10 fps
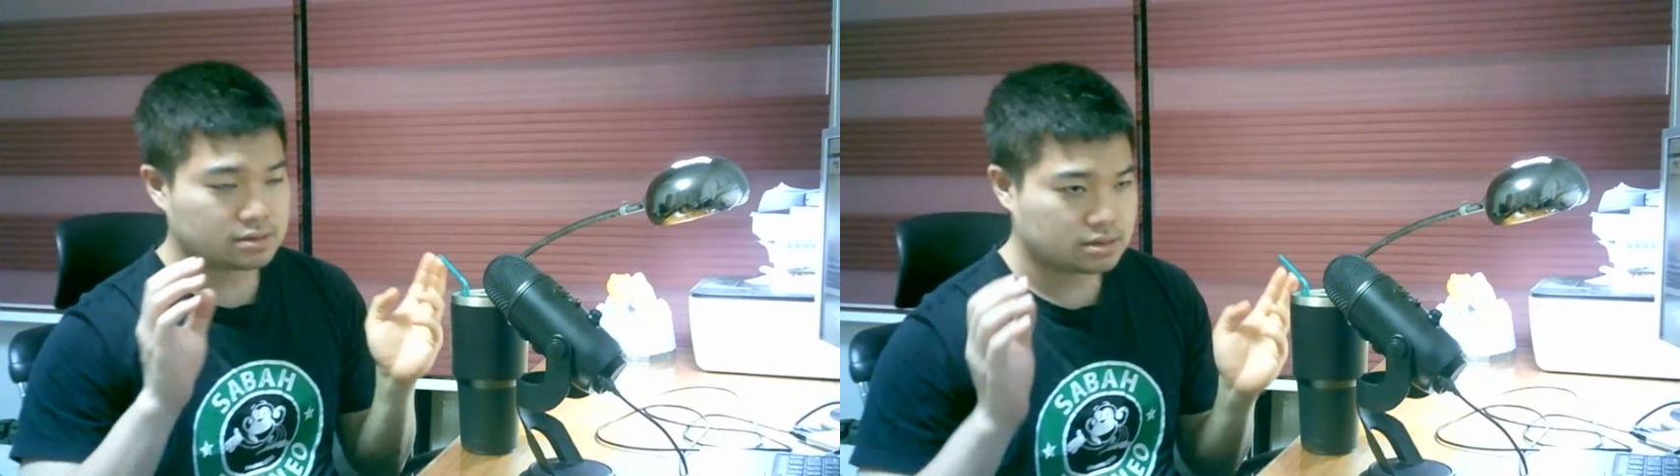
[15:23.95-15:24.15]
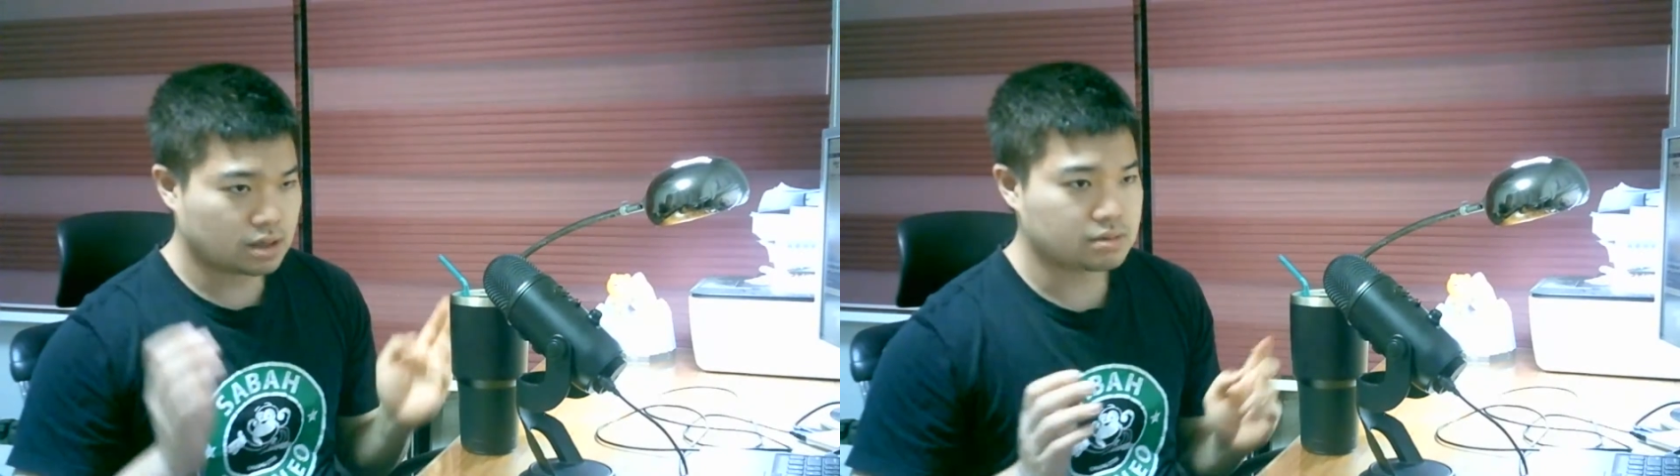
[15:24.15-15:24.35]

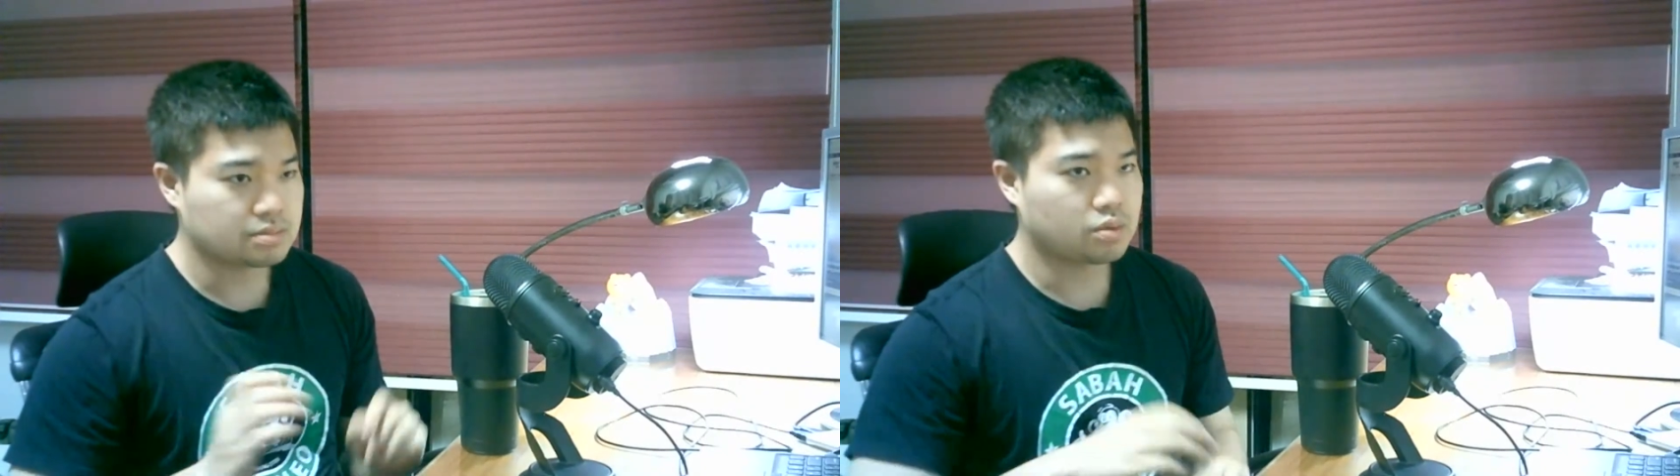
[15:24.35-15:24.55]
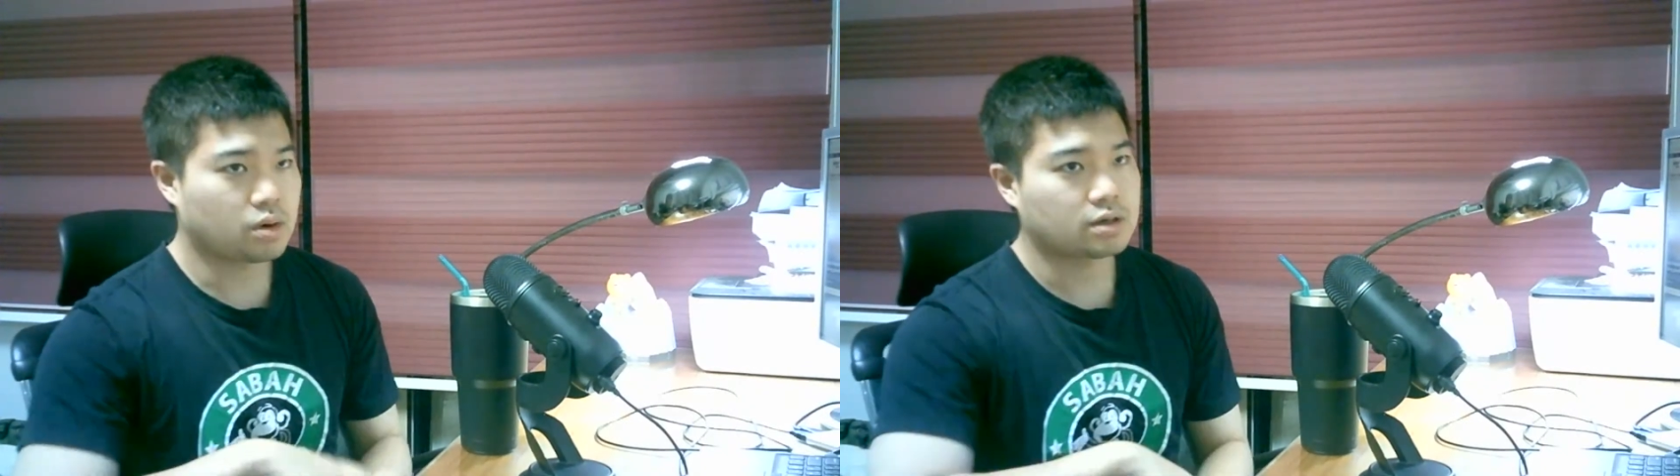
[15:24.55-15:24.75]
some
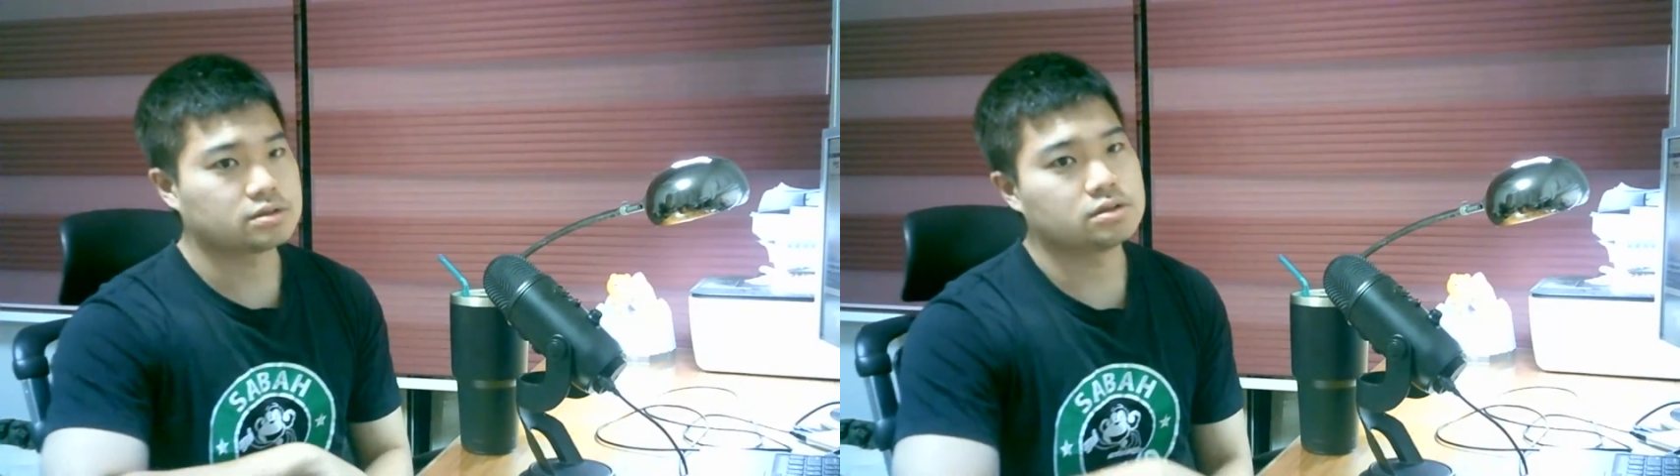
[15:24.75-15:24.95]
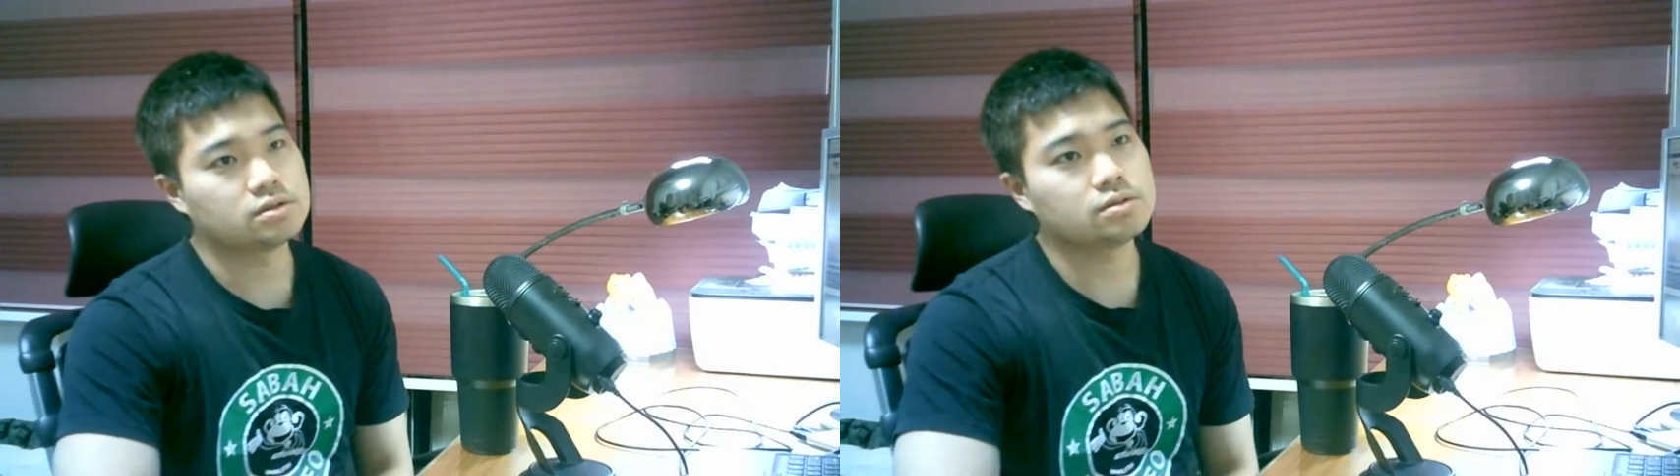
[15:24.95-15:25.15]
important
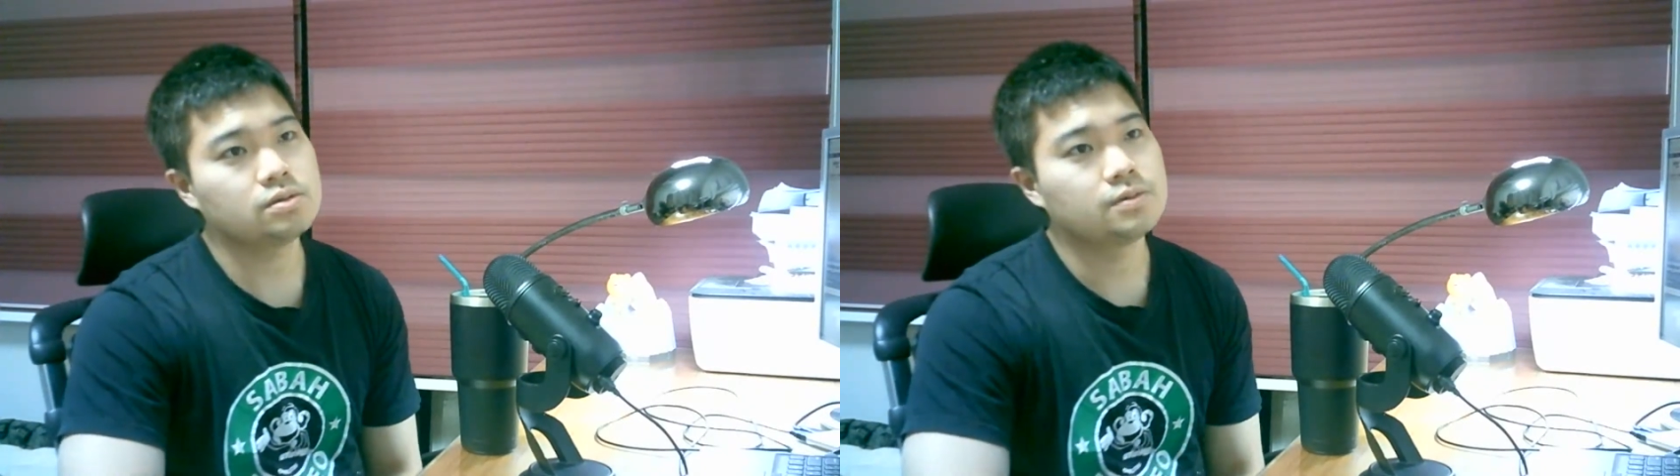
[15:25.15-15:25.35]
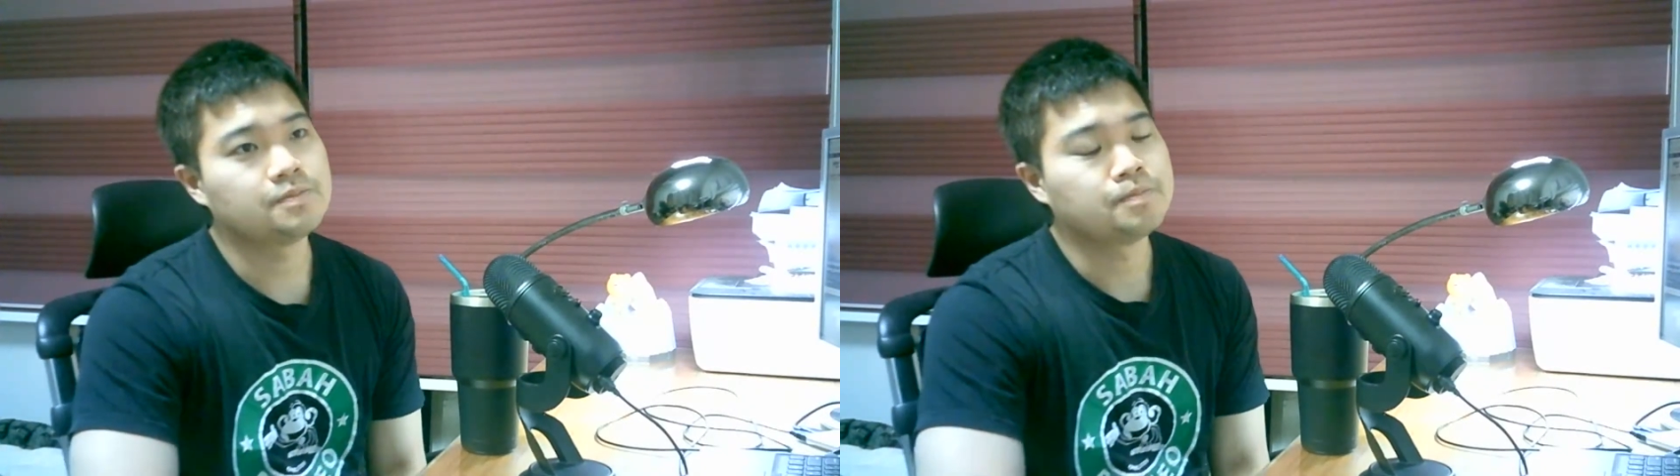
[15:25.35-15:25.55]
to do.